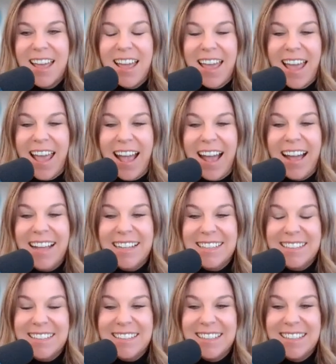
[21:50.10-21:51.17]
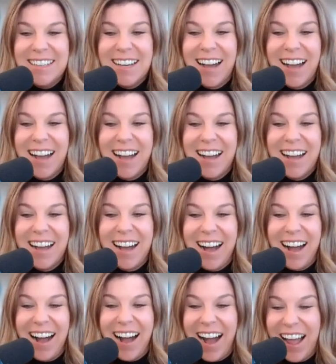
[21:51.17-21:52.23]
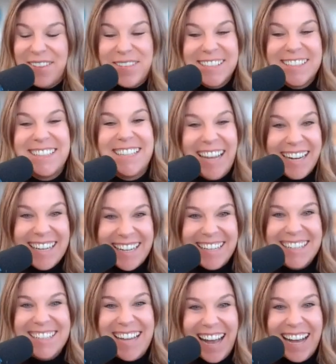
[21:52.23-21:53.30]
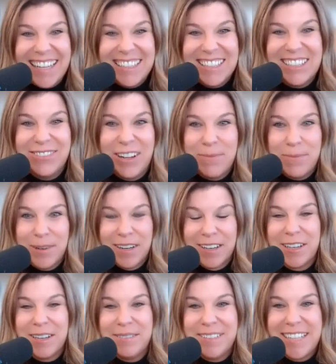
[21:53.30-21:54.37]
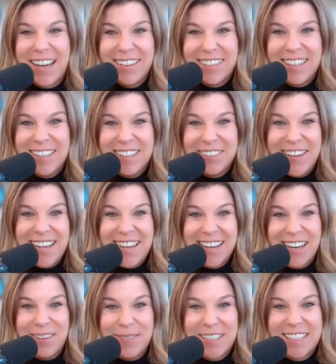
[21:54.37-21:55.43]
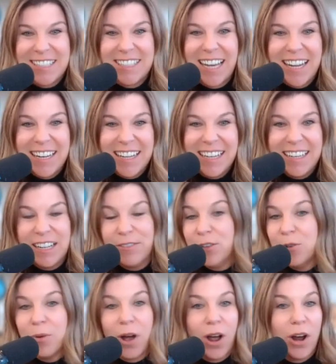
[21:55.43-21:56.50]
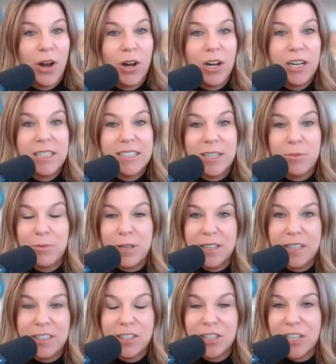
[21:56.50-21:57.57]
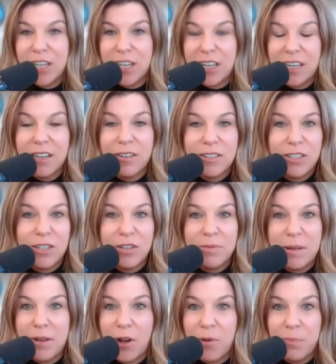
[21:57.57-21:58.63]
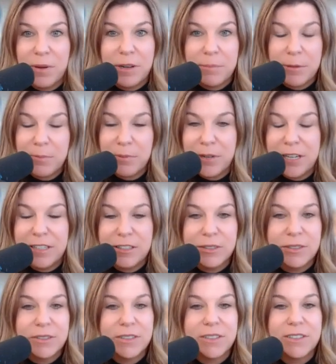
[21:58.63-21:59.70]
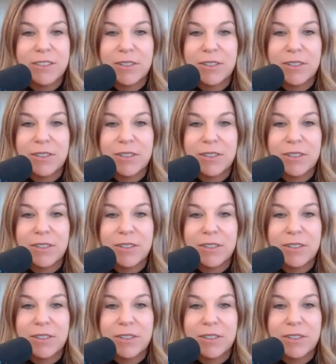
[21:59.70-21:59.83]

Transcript: And I'm excited. Yeah. So my book comes out this week. I'm excited. If you are someone that's looking to maybe open up a preschool